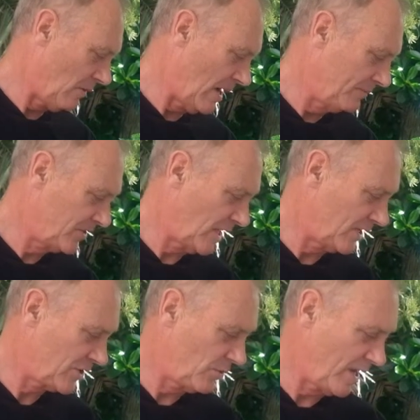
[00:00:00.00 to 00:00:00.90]
arm
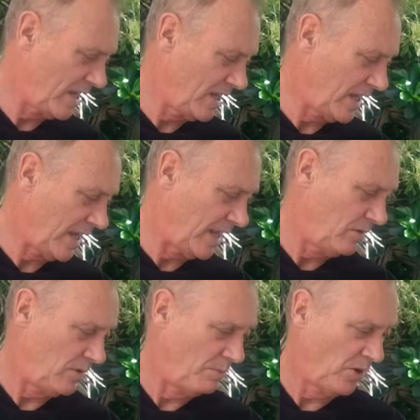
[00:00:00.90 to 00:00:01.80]
starts swinging
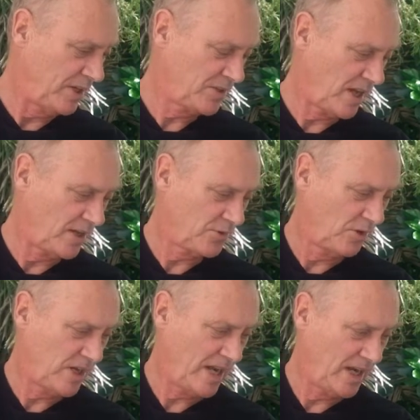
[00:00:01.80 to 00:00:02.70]
and our body starts
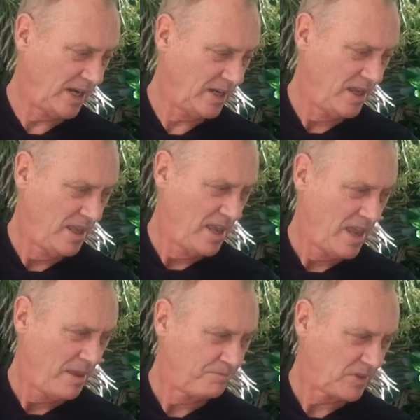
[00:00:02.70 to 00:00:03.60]
rotating,
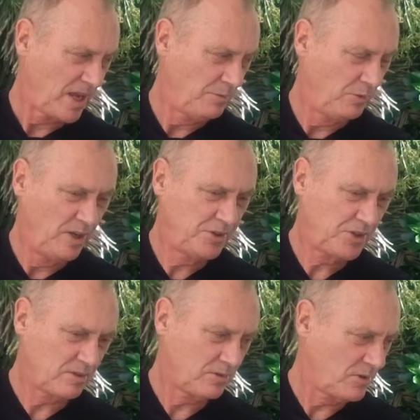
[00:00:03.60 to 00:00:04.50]
and we reach
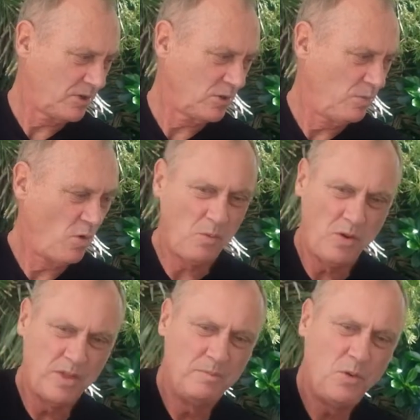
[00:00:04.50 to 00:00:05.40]
a critical point
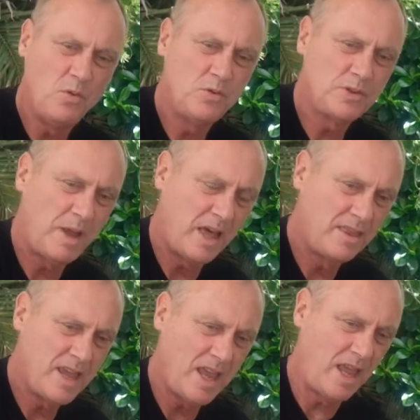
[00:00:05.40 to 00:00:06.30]
where the ball's about
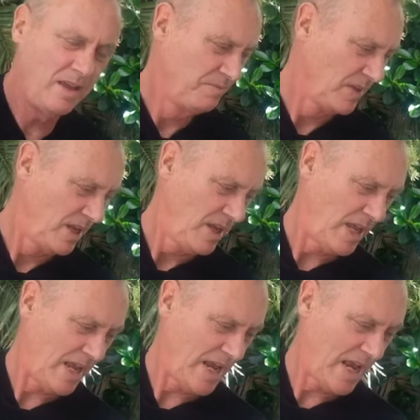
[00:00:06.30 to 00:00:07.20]
there,
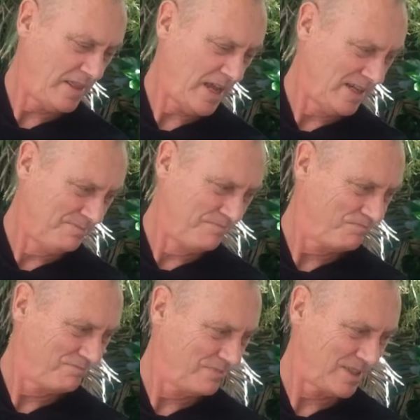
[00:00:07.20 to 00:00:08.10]
and the arm,
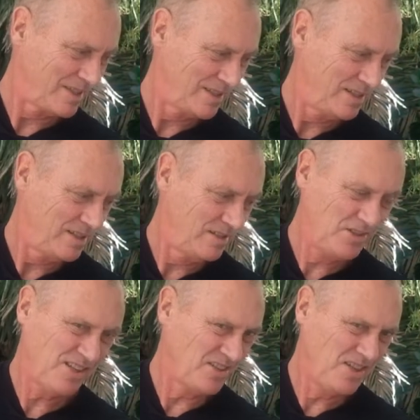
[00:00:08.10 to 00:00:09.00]
it
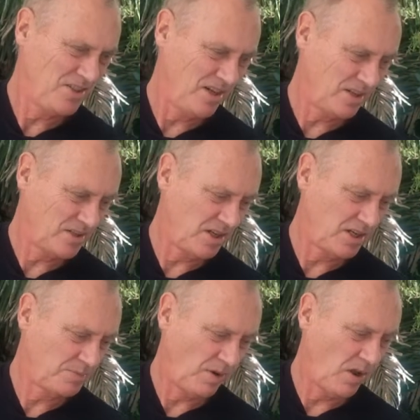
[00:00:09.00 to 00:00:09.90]
just essentially
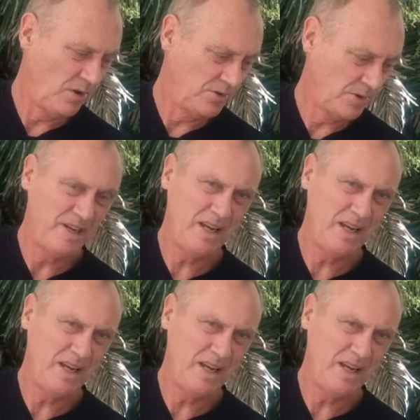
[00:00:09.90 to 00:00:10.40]
explodes. I mean,